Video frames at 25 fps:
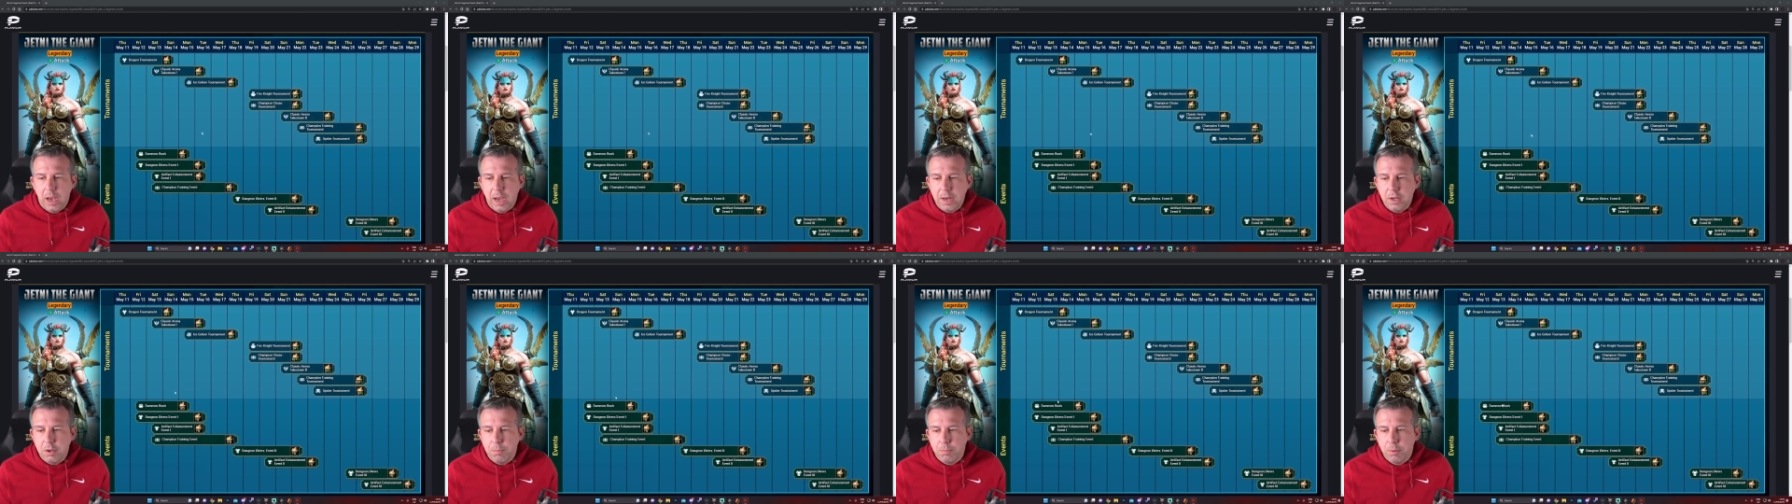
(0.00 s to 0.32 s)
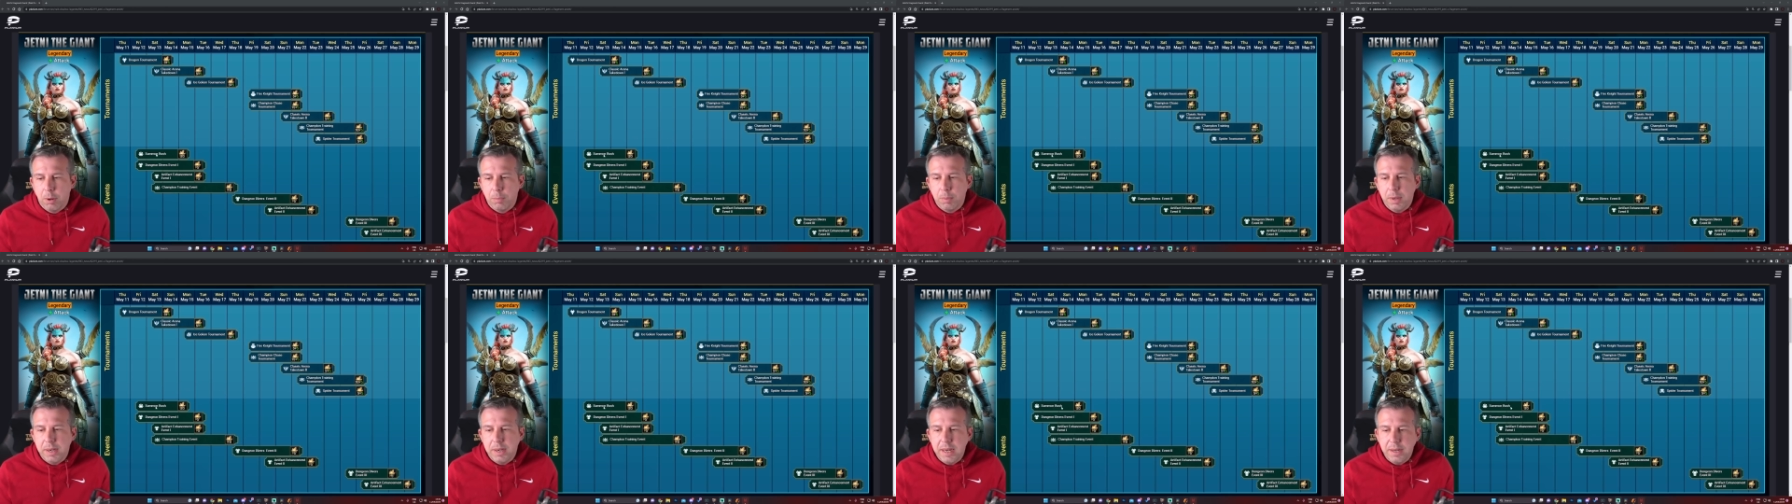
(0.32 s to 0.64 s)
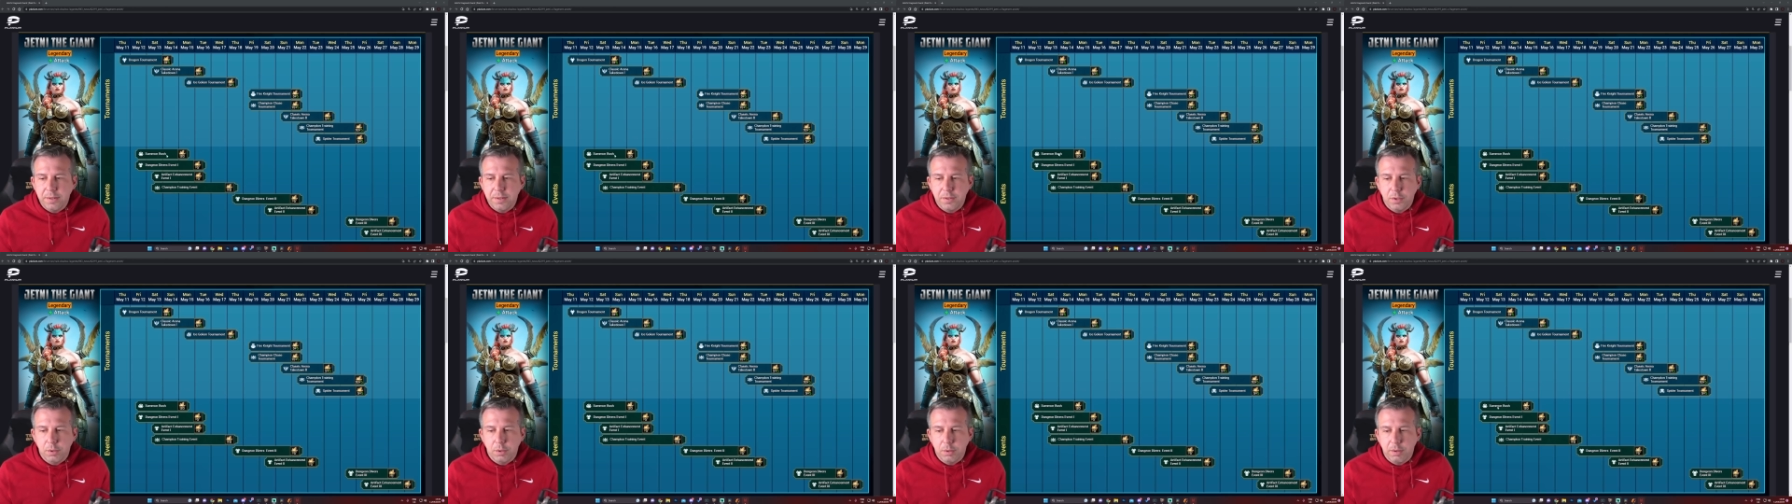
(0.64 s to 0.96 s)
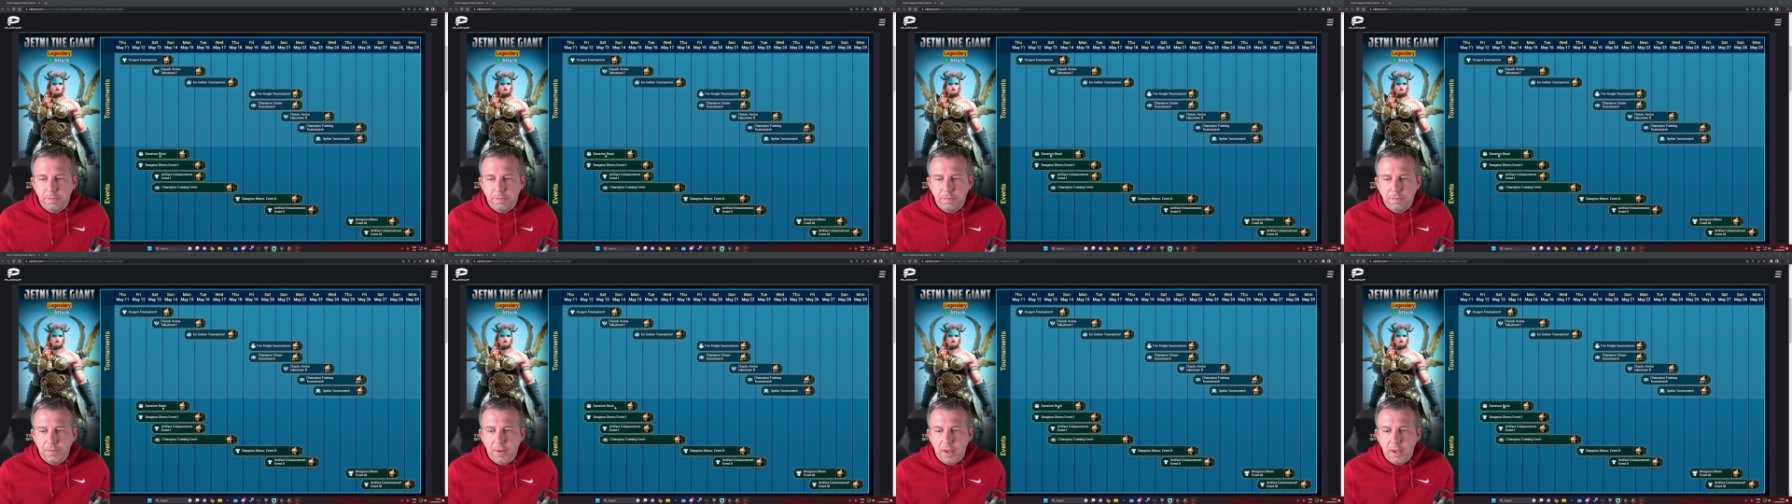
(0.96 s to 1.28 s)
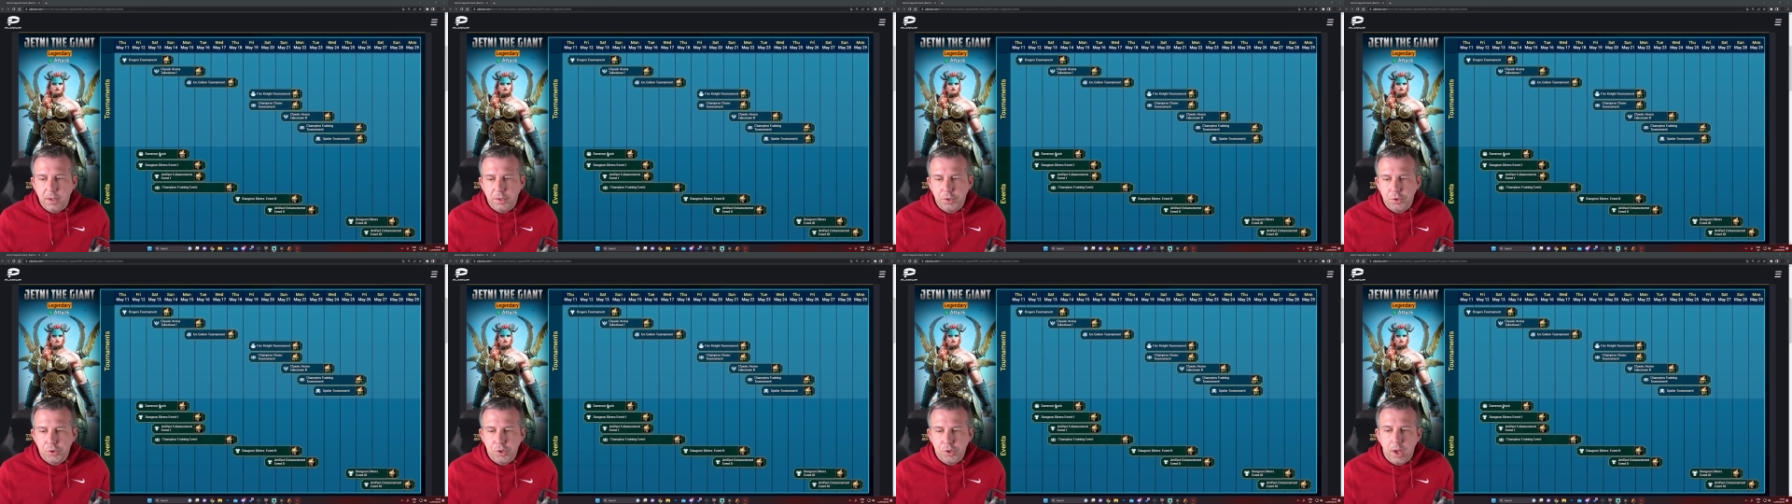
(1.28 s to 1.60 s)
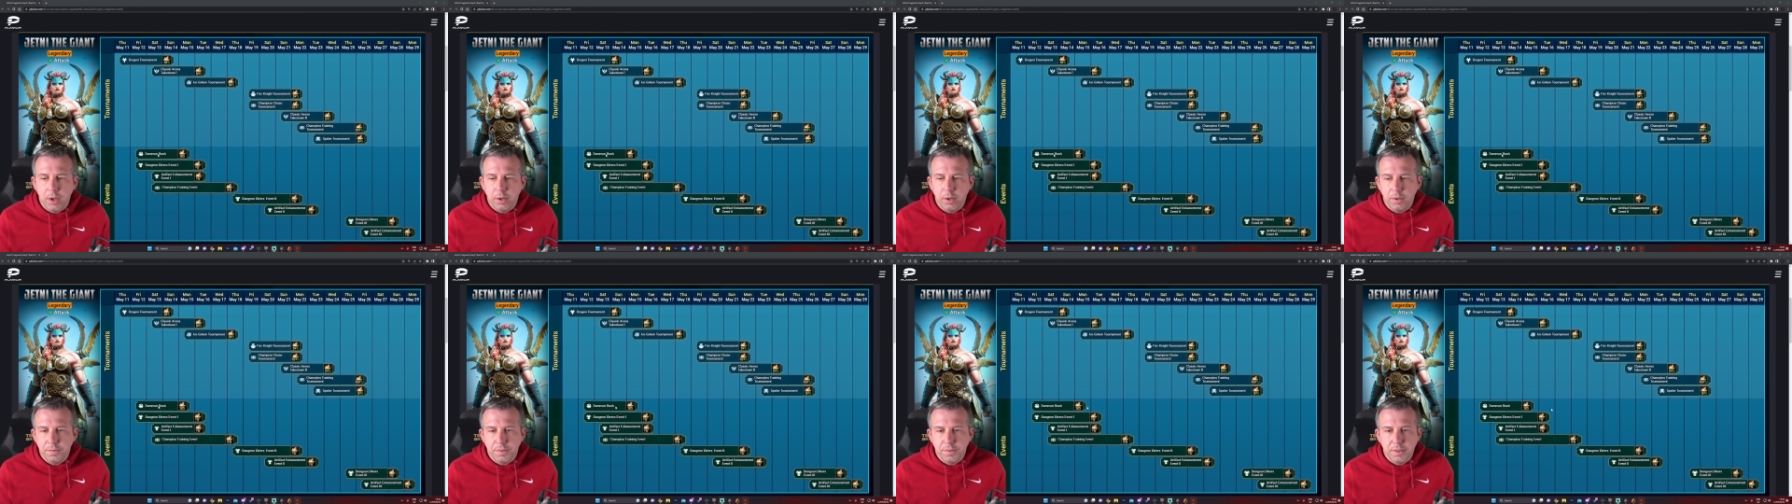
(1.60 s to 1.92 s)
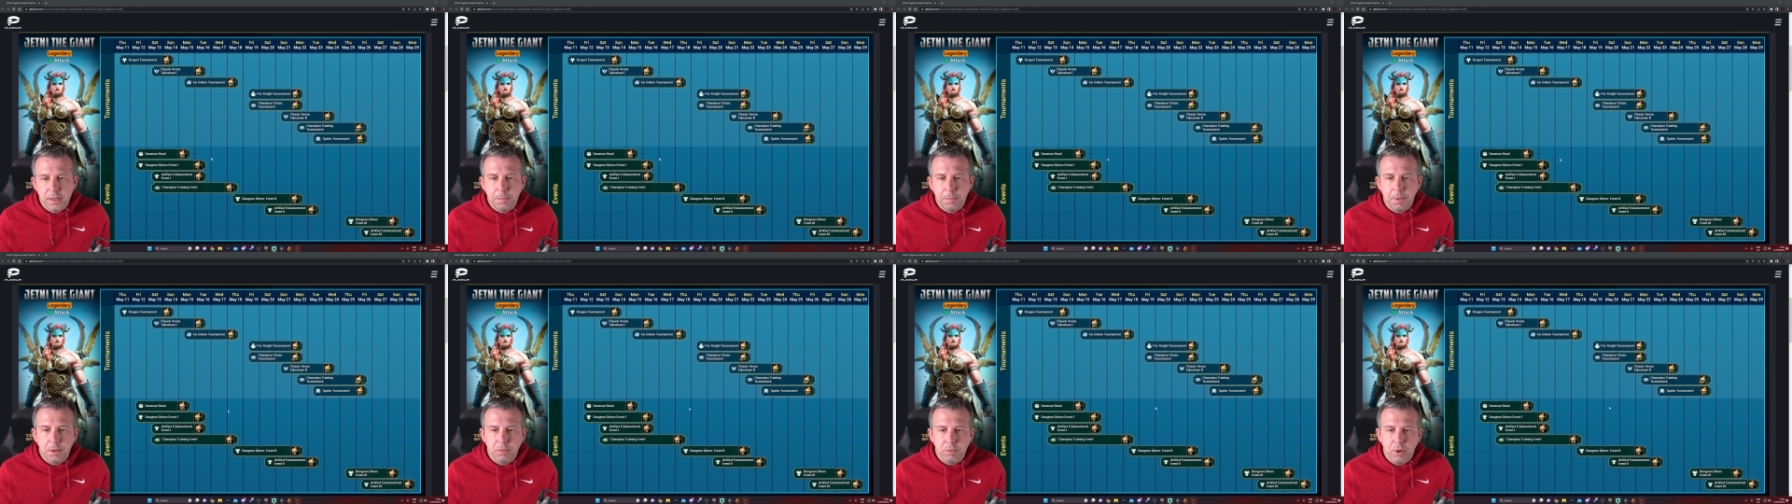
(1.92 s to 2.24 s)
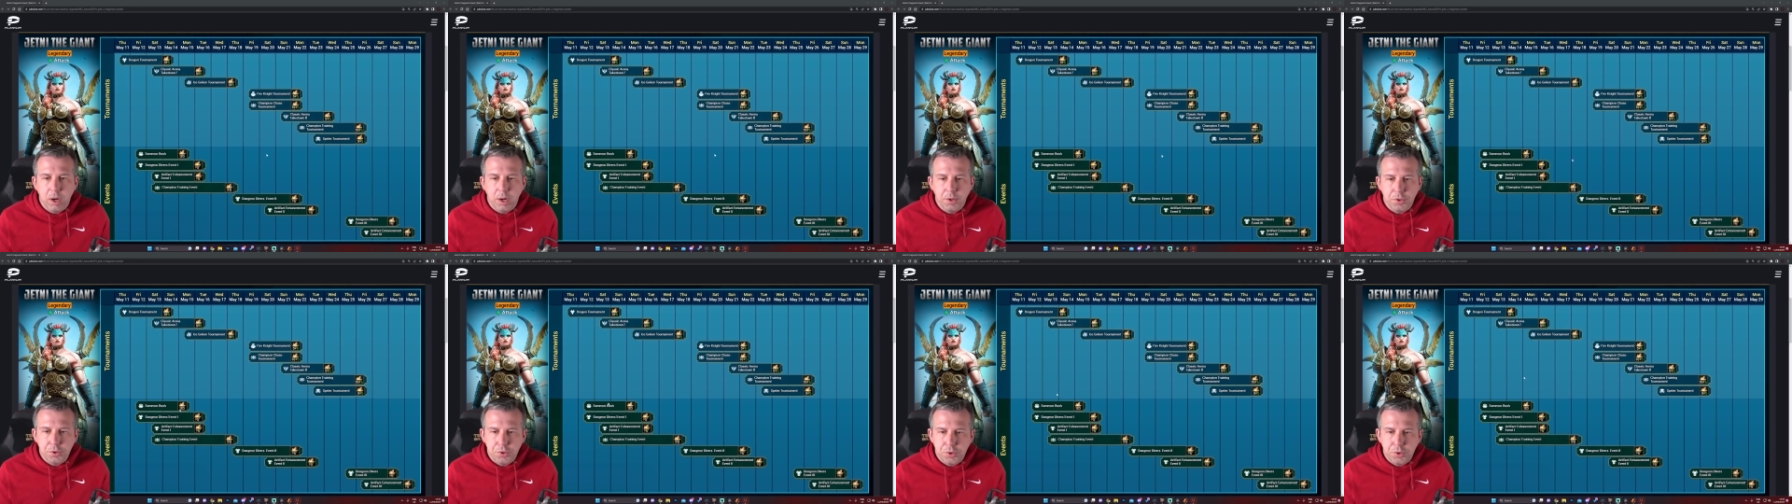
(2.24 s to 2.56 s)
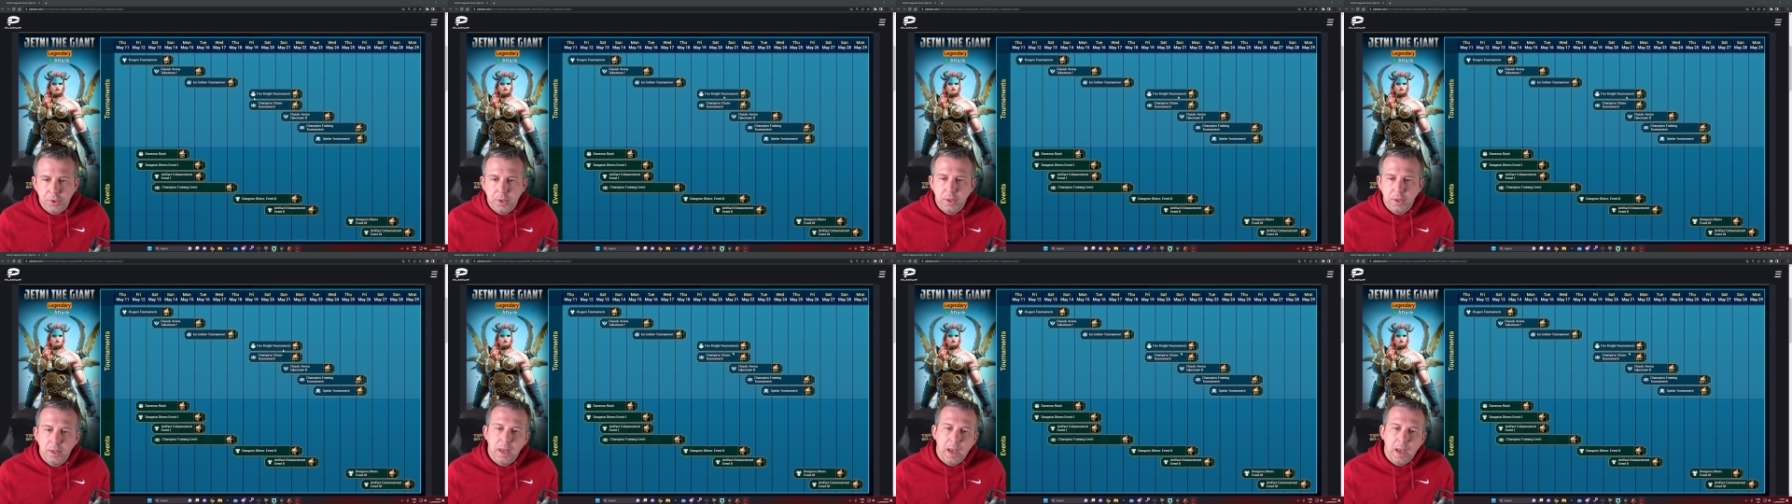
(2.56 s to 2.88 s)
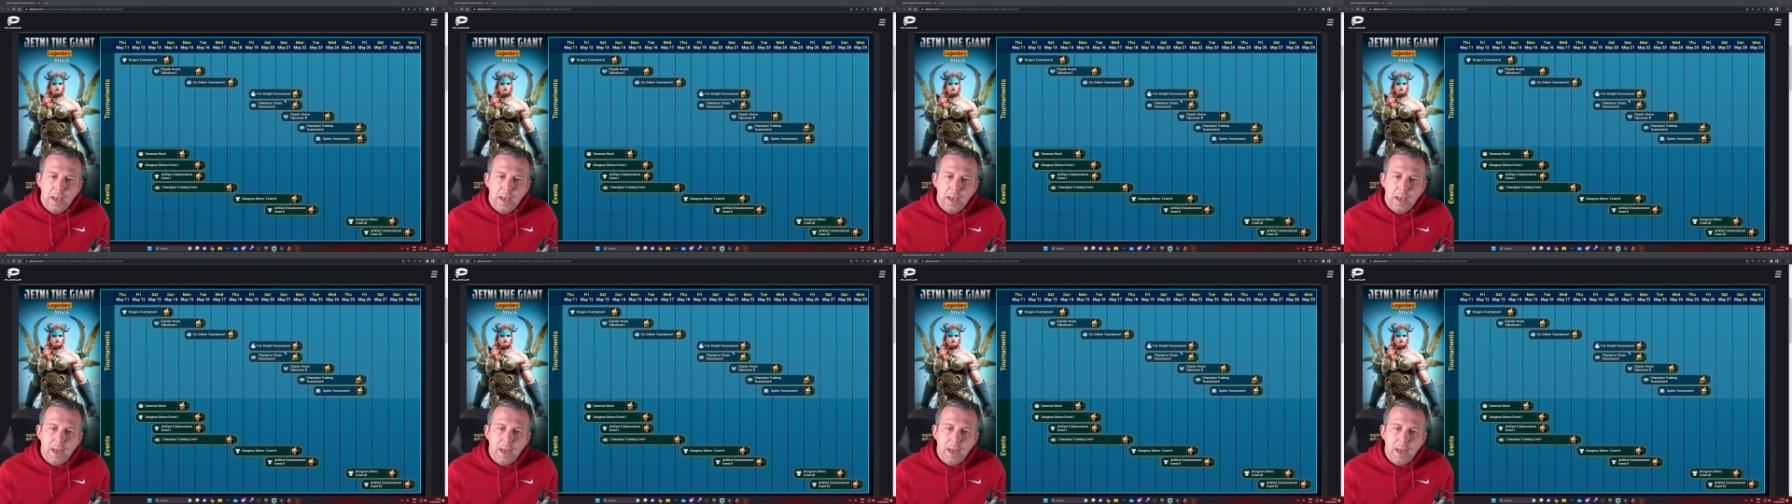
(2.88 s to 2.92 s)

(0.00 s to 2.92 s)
and you probably need to do the first chunk of Summon Rush,